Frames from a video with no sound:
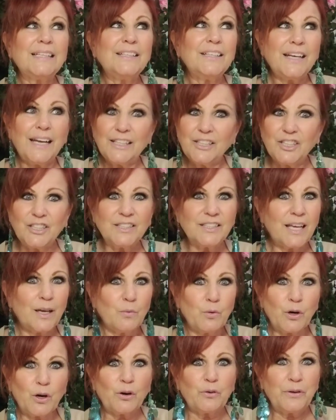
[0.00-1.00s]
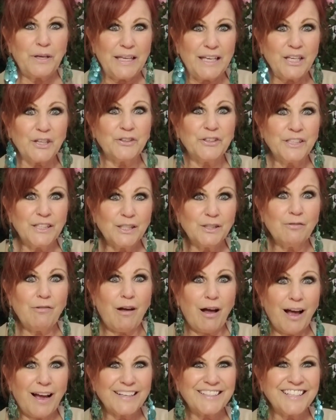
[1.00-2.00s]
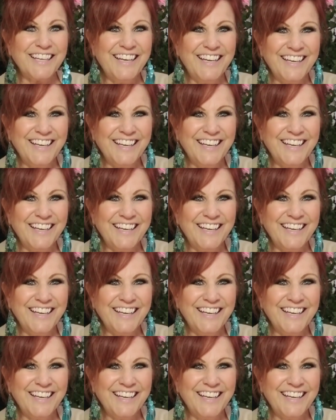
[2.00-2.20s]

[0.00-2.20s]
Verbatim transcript: Can I just say we're already hearing a lot